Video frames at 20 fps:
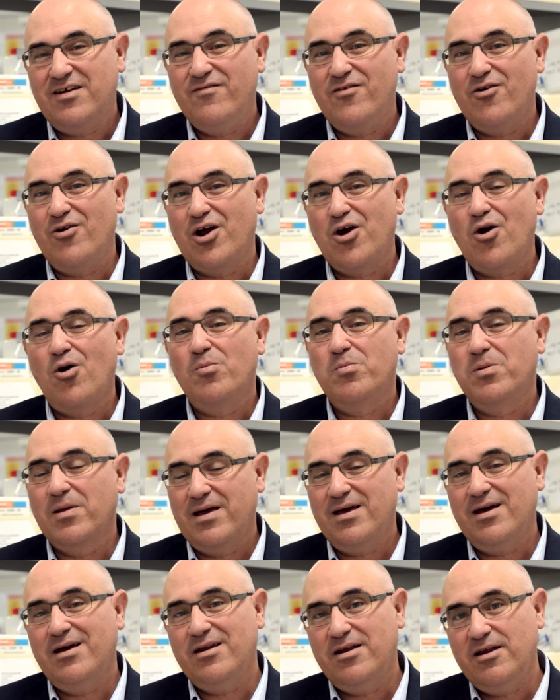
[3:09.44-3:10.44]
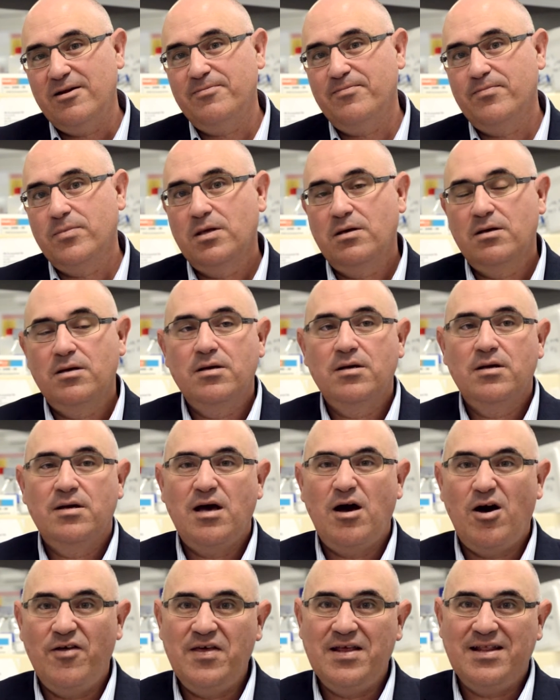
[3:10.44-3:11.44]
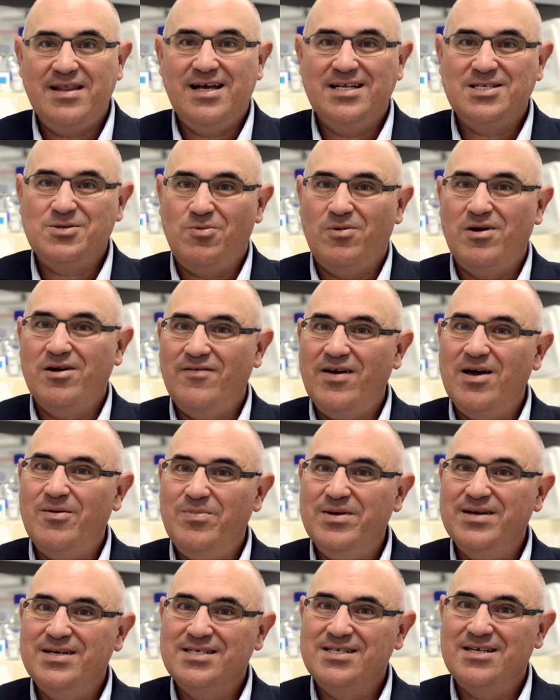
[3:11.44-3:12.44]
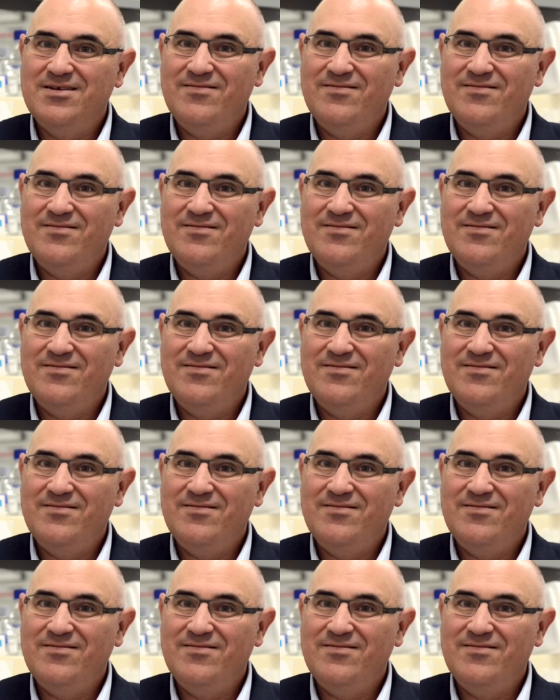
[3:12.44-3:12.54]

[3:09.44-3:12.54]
are very complicated. I think that's one of our biggest